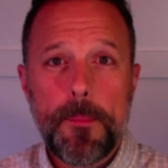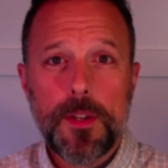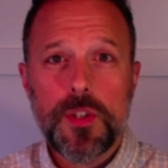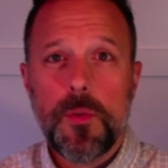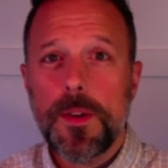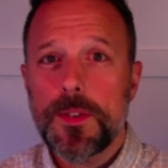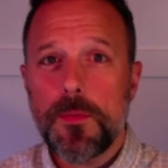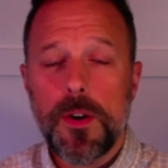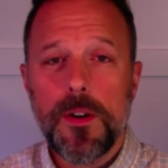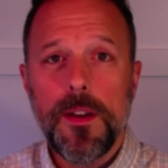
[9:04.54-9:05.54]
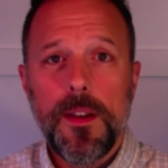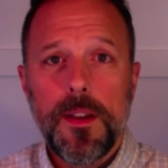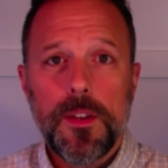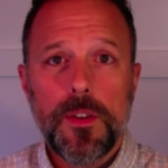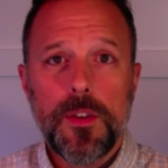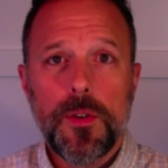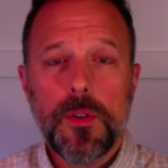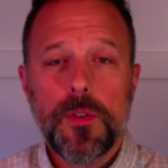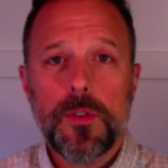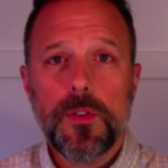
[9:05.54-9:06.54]
showings where
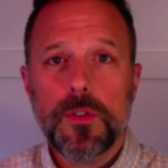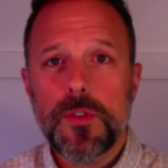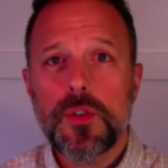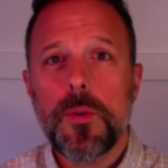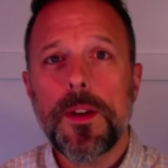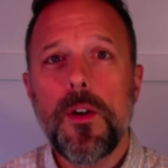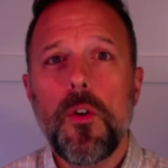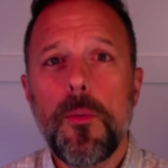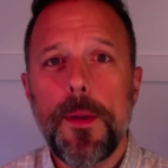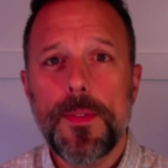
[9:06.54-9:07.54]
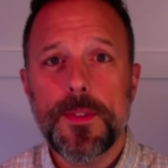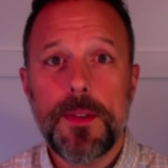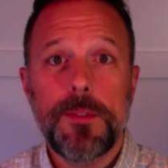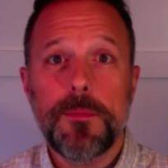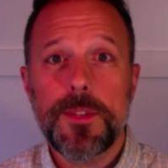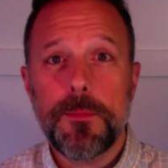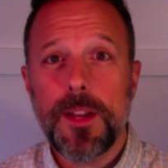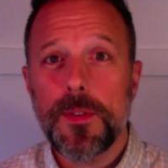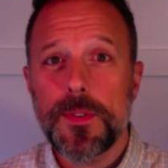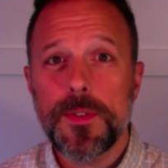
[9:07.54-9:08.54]
you're showing a home at the same time somebody
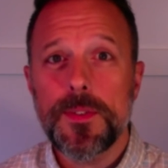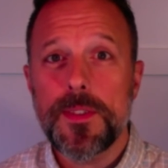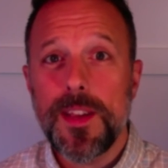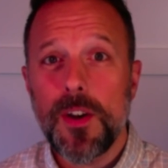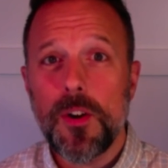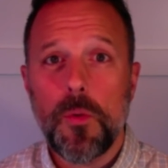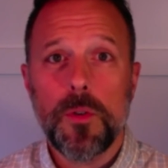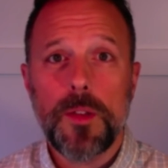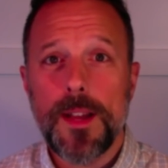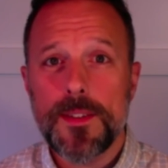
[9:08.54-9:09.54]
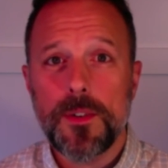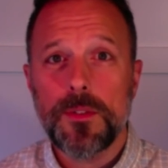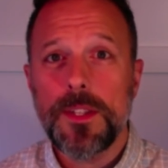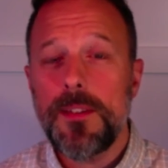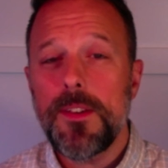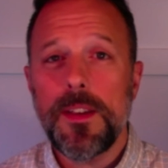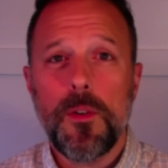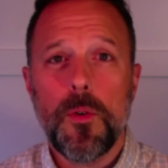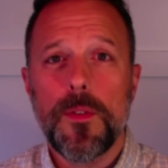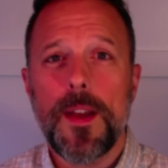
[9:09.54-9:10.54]
else is there, or as they're leaving,
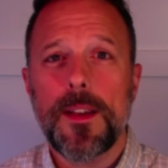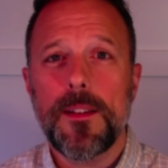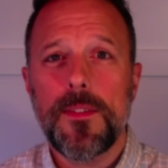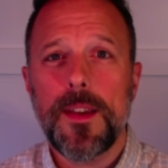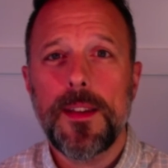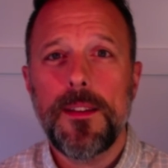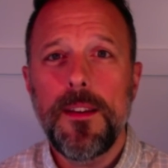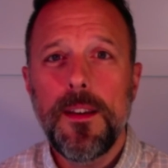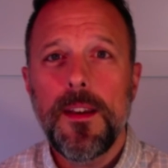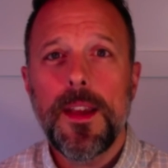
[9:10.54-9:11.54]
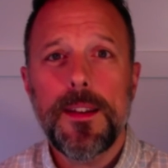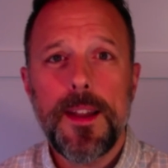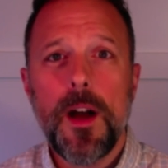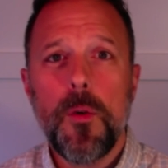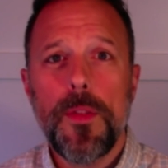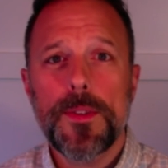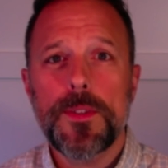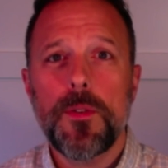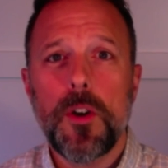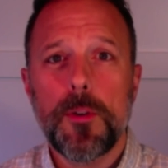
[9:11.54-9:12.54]
or that kind of thing, and now that's
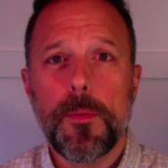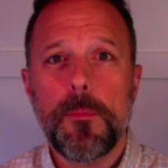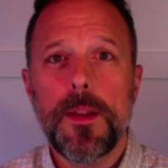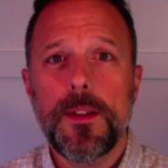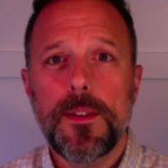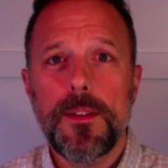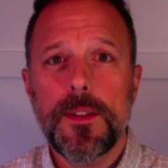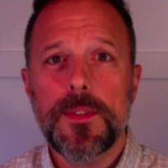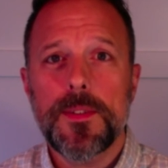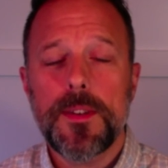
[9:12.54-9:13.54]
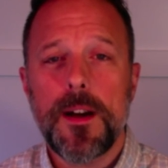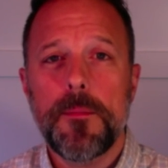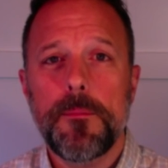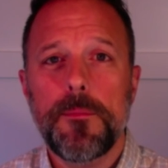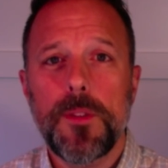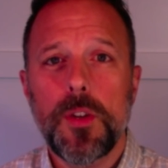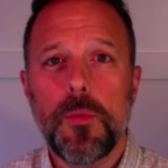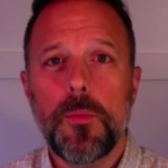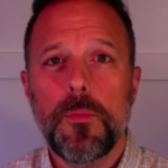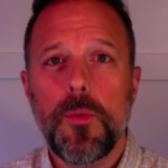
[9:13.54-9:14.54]
no longer permitted. It's
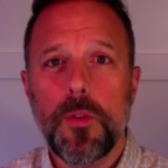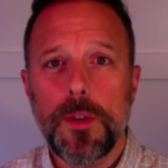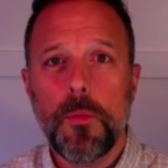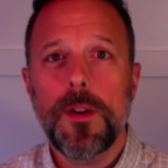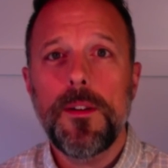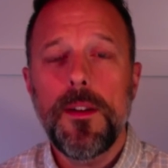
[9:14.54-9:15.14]
only one